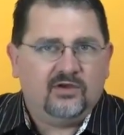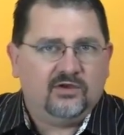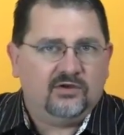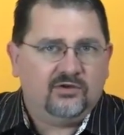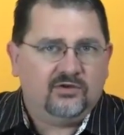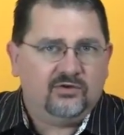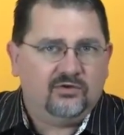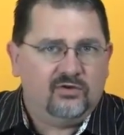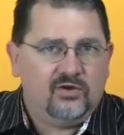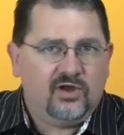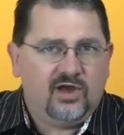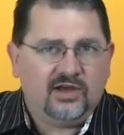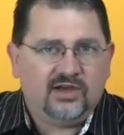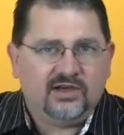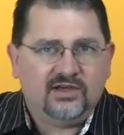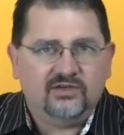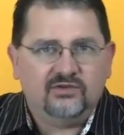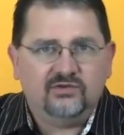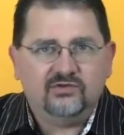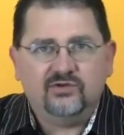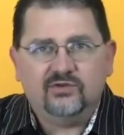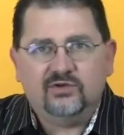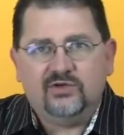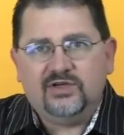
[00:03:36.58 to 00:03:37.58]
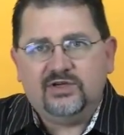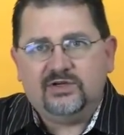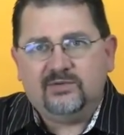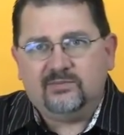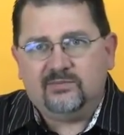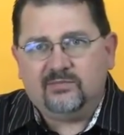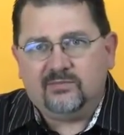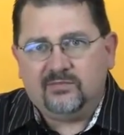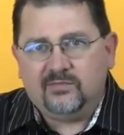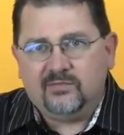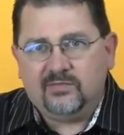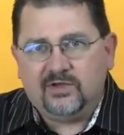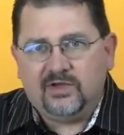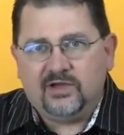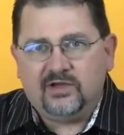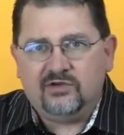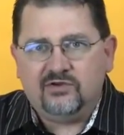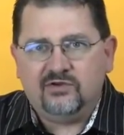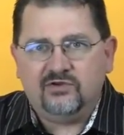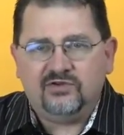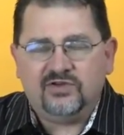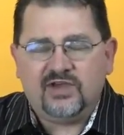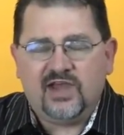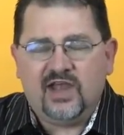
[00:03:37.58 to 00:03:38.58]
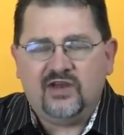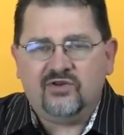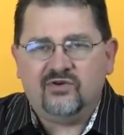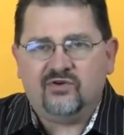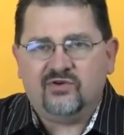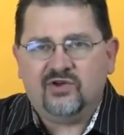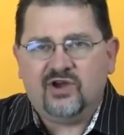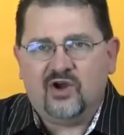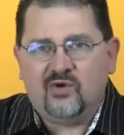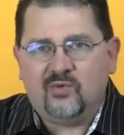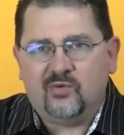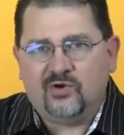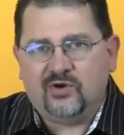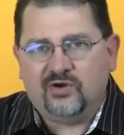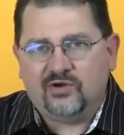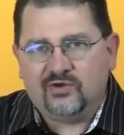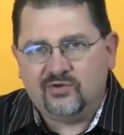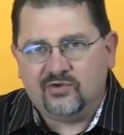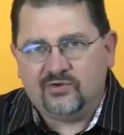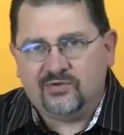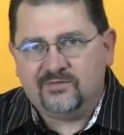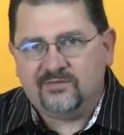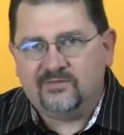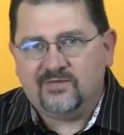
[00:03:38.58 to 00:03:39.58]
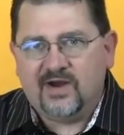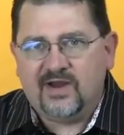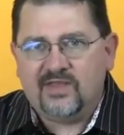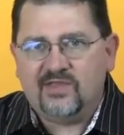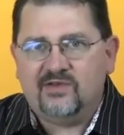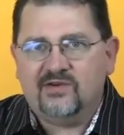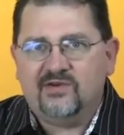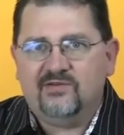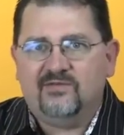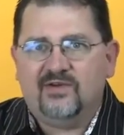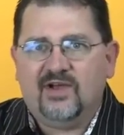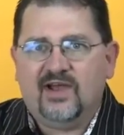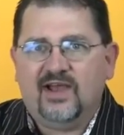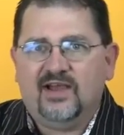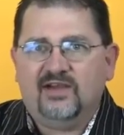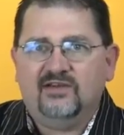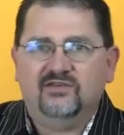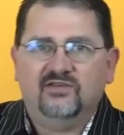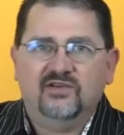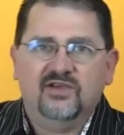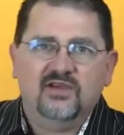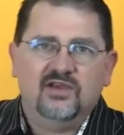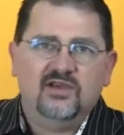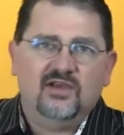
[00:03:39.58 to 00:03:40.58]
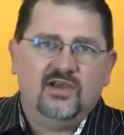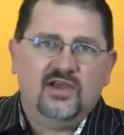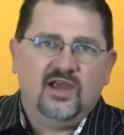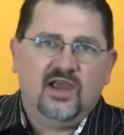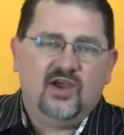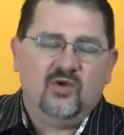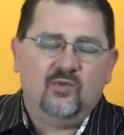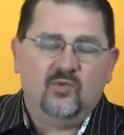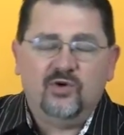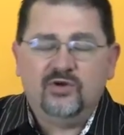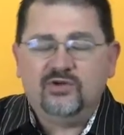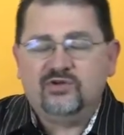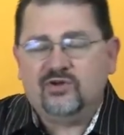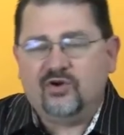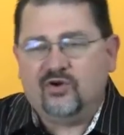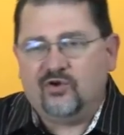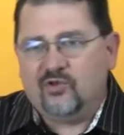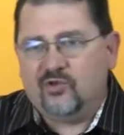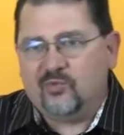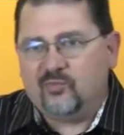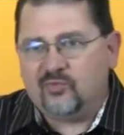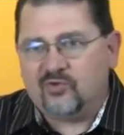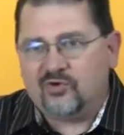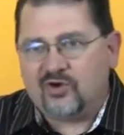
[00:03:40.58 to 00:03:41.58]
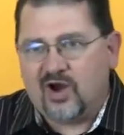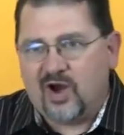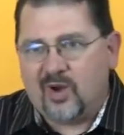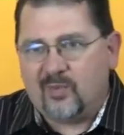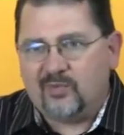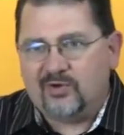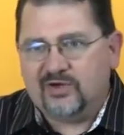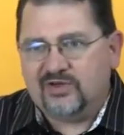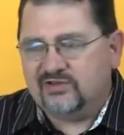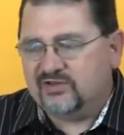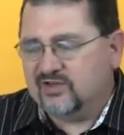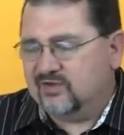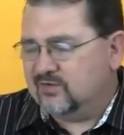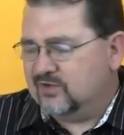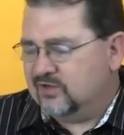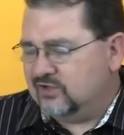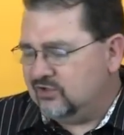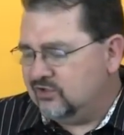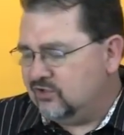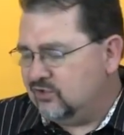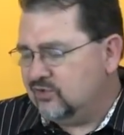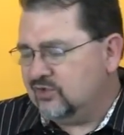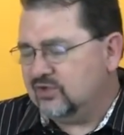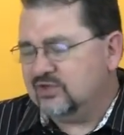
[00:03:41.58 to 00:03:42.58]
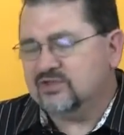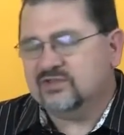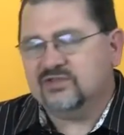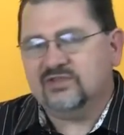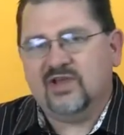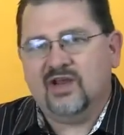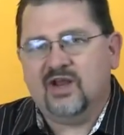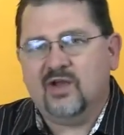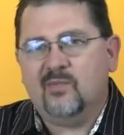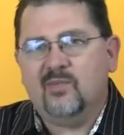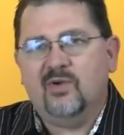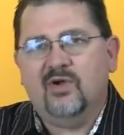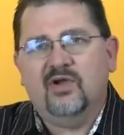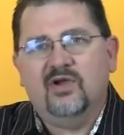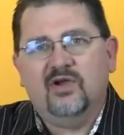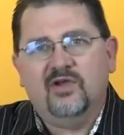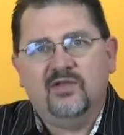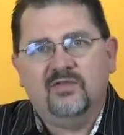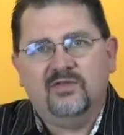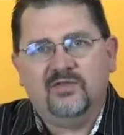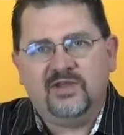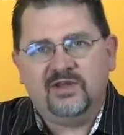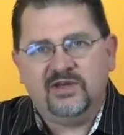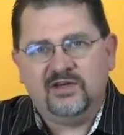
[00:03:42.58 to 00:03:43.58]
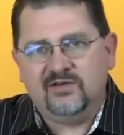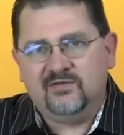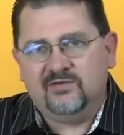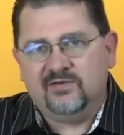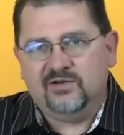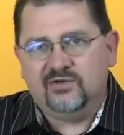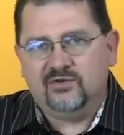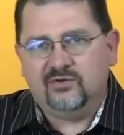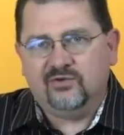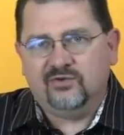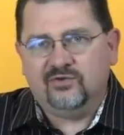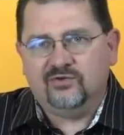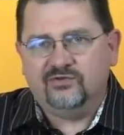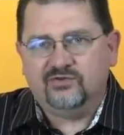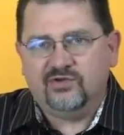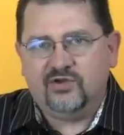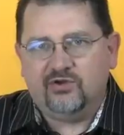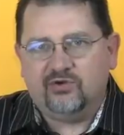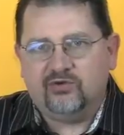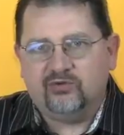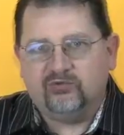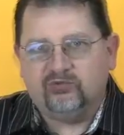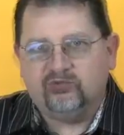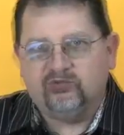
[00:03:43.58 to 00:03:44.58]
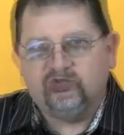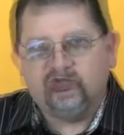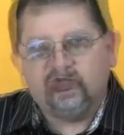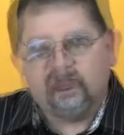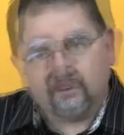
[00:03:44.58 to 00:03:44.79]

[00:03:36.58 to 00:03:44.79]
You log into it, you scan your network, you can find the device, and once you go to the properties of it, you can set up the individual zones.